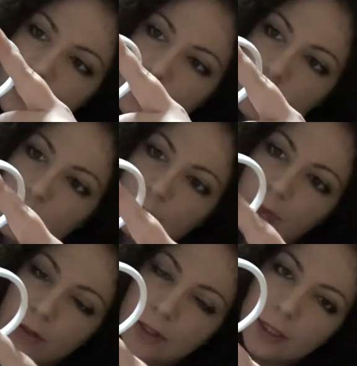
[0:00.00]
this
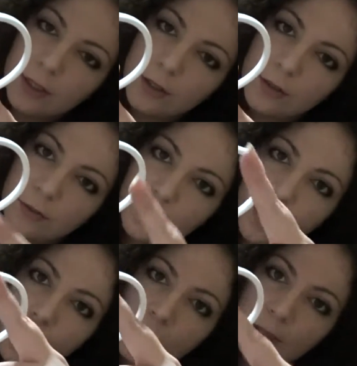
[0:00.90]
beautiful sticker from
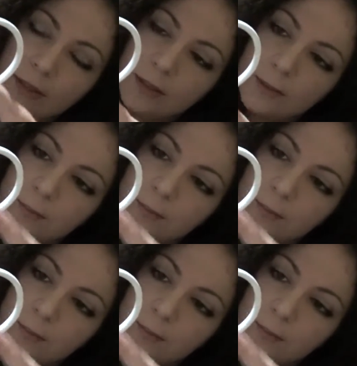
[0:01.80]
Holland.